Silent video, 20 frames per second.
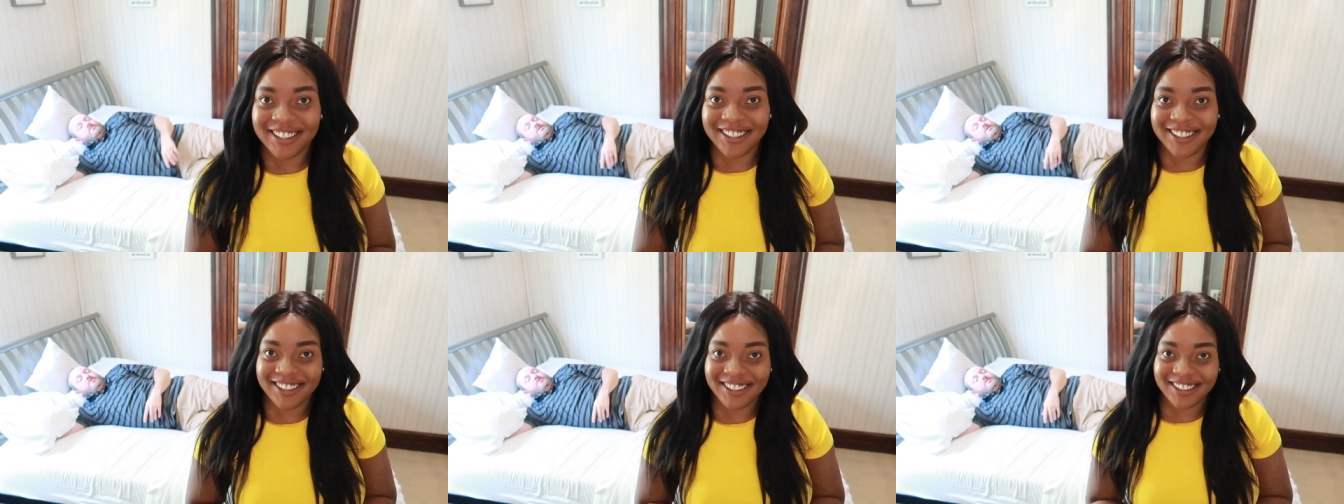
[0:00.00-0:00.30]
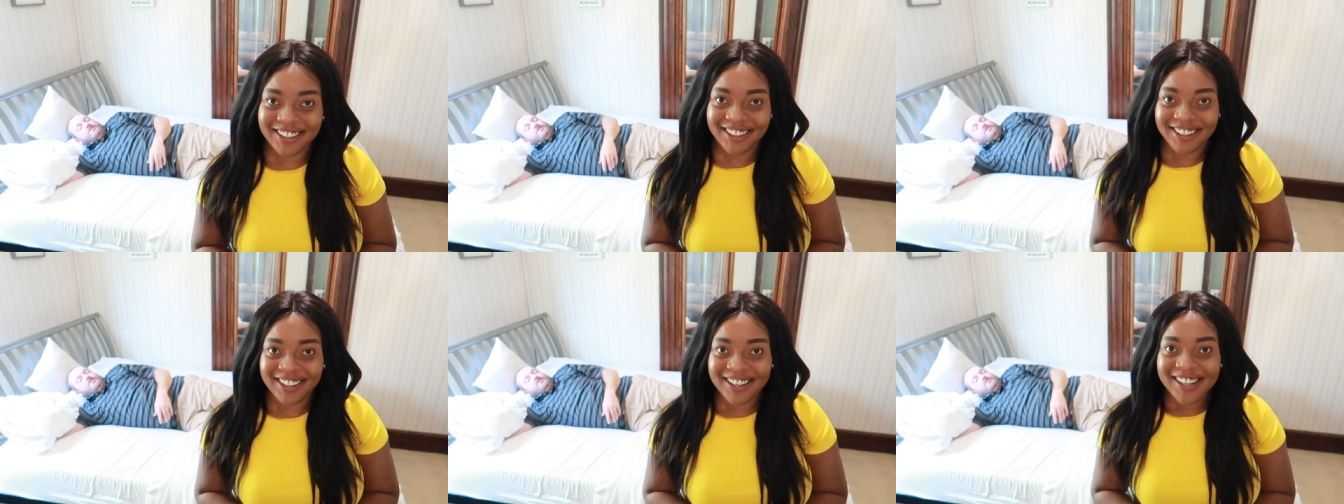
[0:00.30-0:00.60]
having
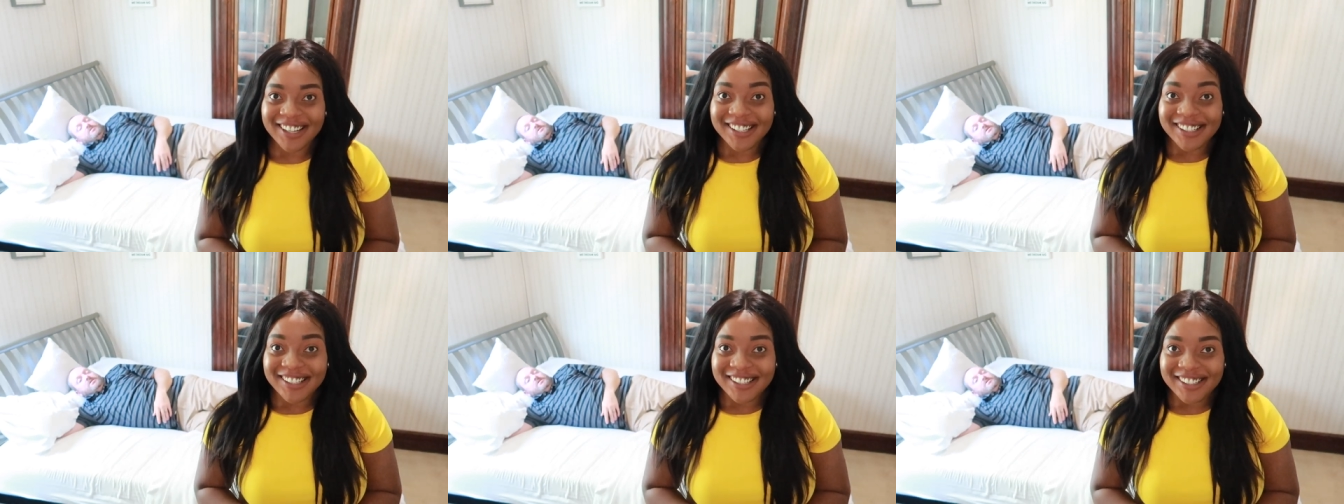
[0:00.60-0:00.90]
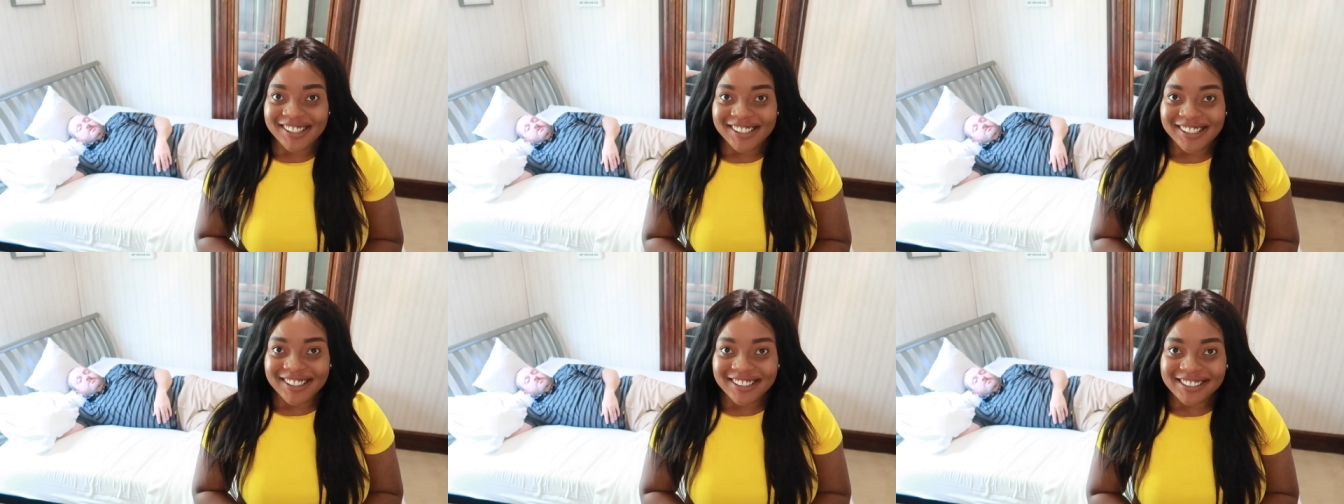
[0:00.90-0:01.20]
a good
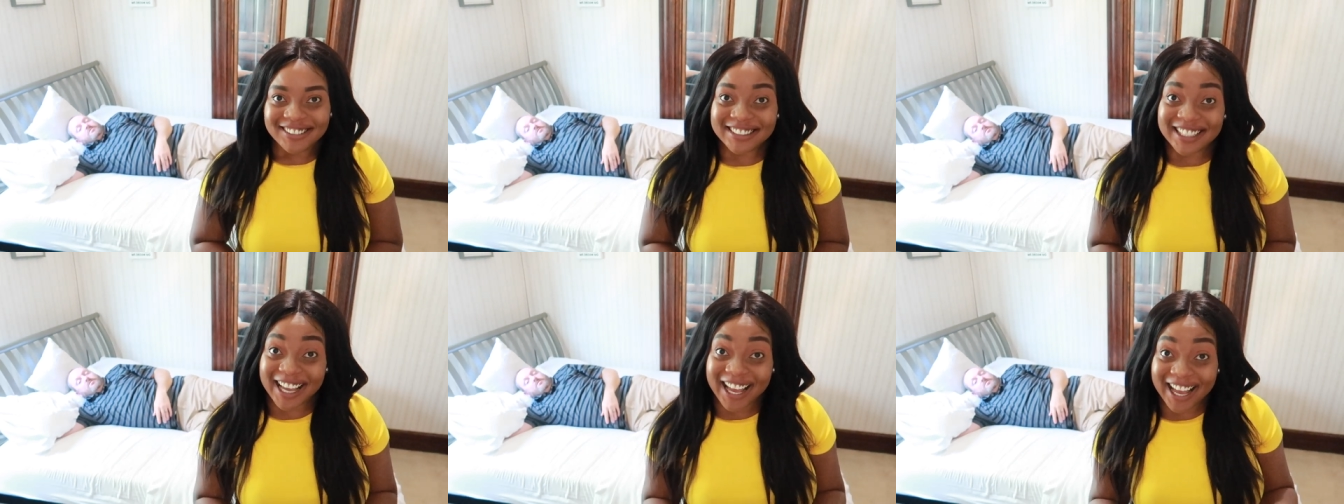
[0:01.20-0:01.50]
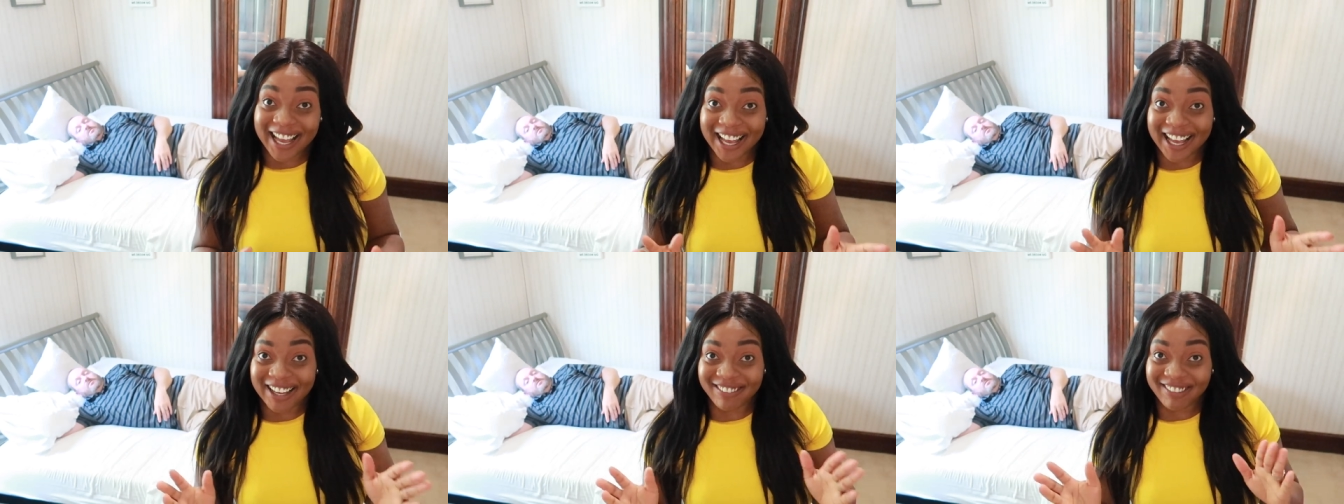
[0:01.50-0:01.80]
time.
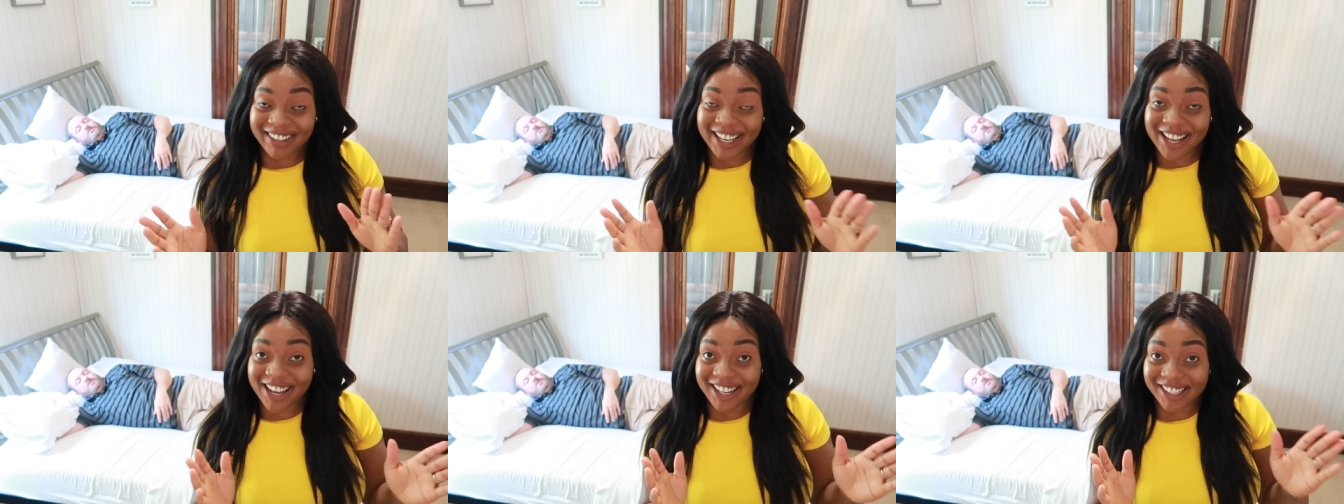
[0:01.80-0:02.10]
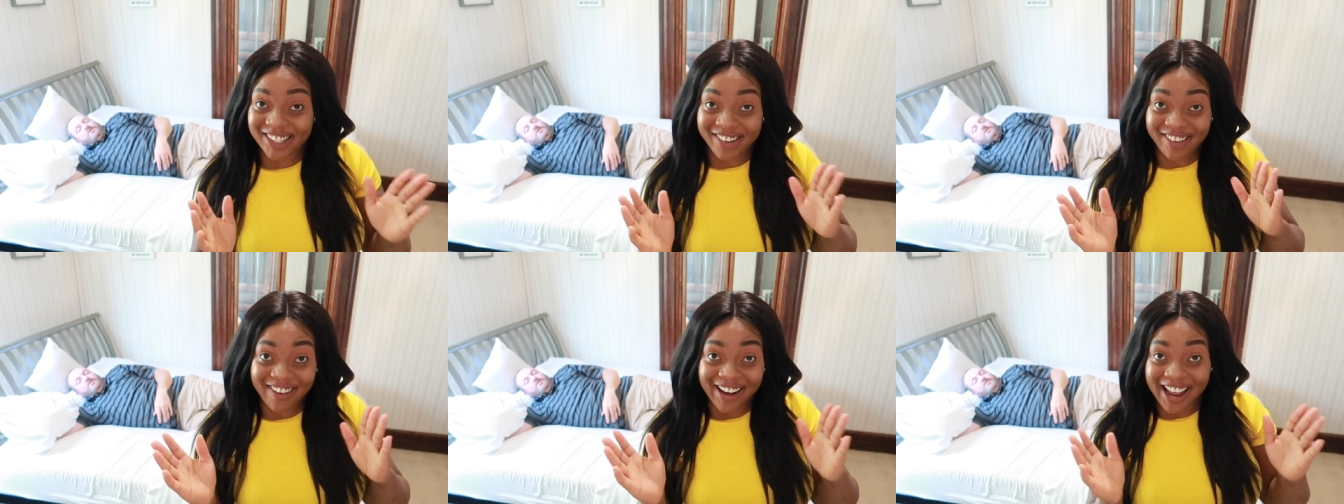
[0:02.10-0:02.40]
Yeah, we
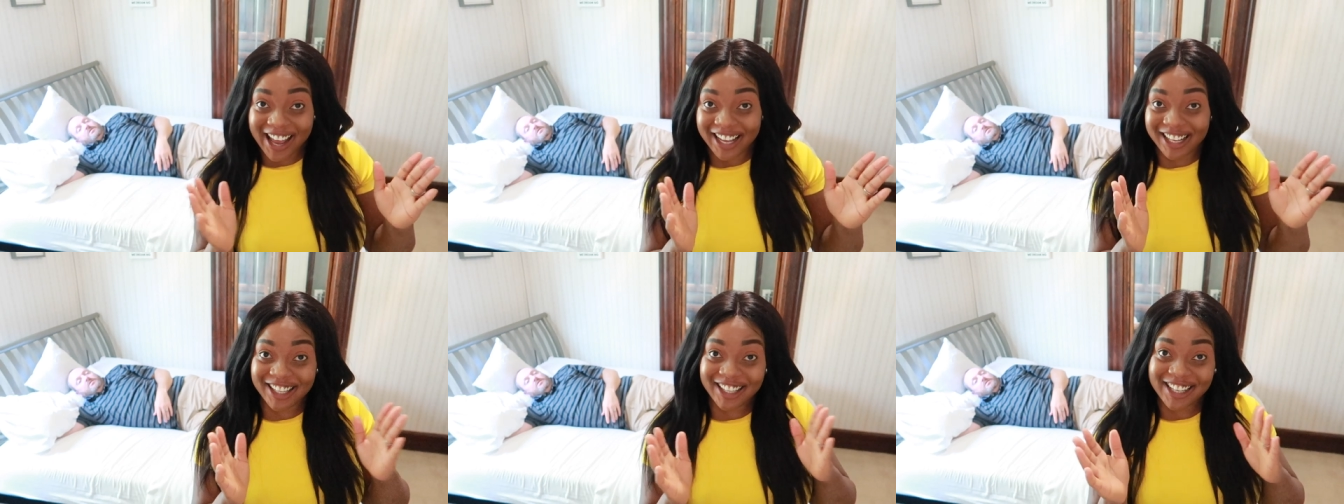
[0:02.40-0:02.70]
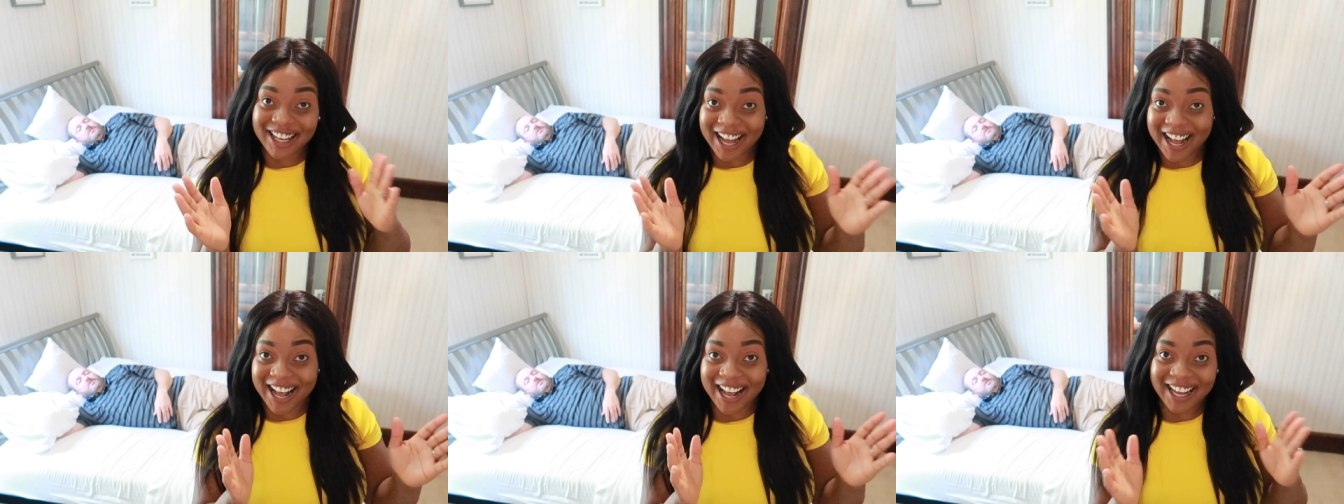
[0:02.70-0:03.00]
got crack,
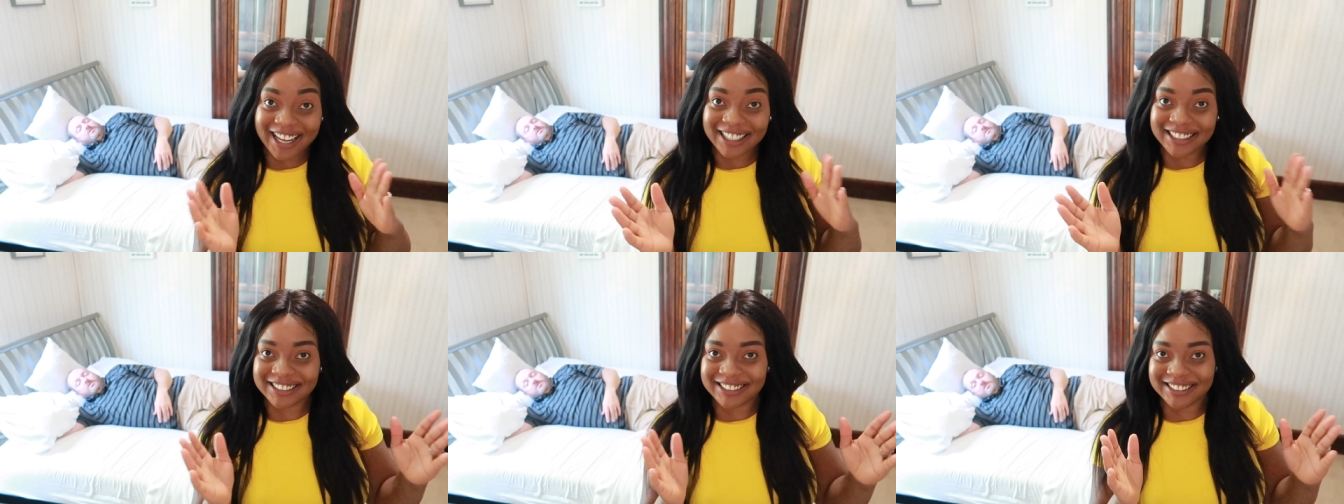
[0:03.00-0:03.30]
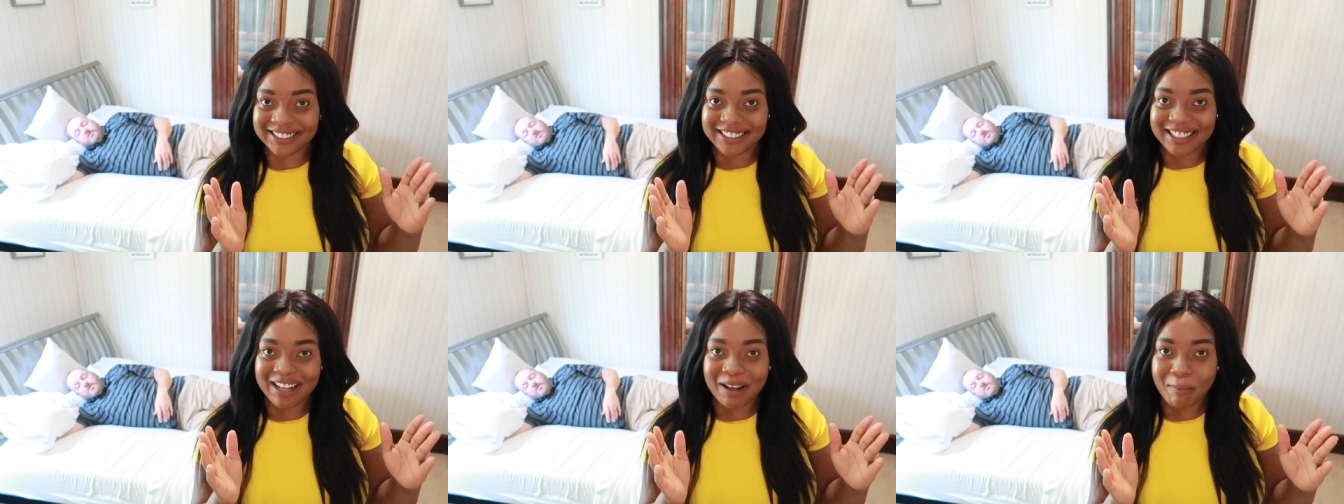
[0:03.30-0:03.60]
you
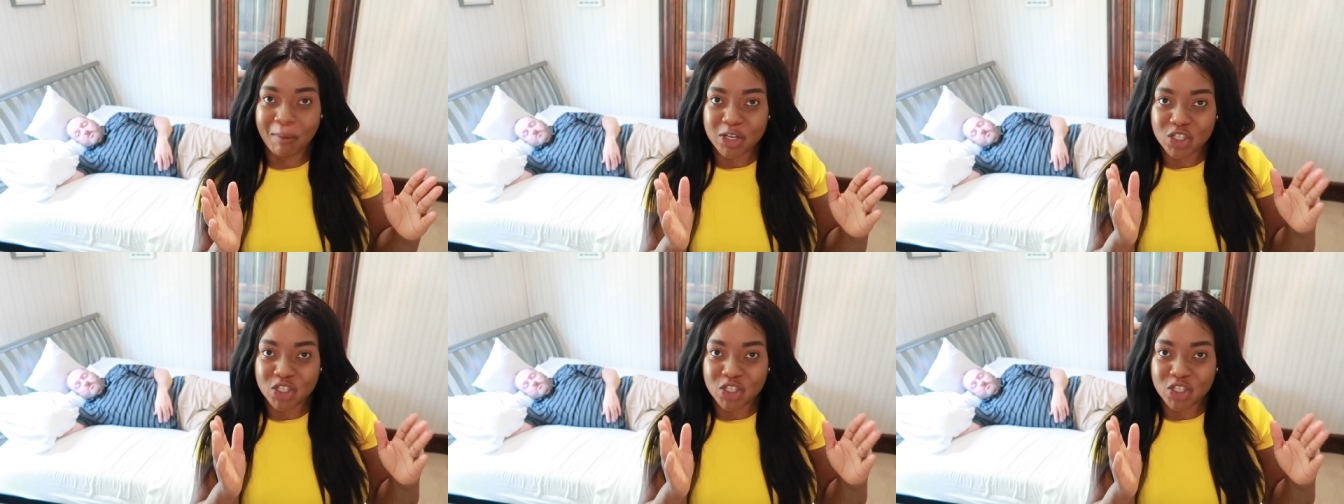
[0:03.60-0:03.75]
guys!